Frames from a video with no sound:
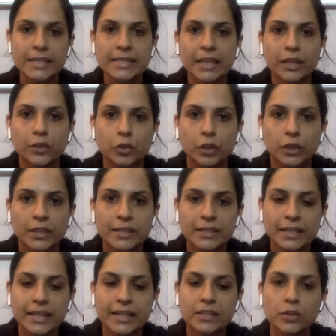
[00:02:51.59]
See, so this
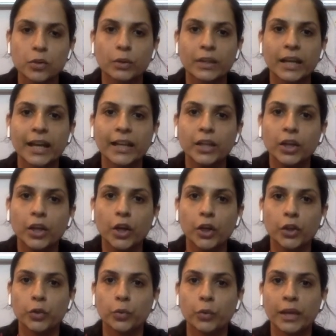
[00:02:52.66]
is so that
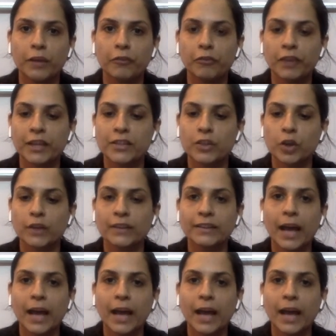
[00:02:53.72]
you can fix your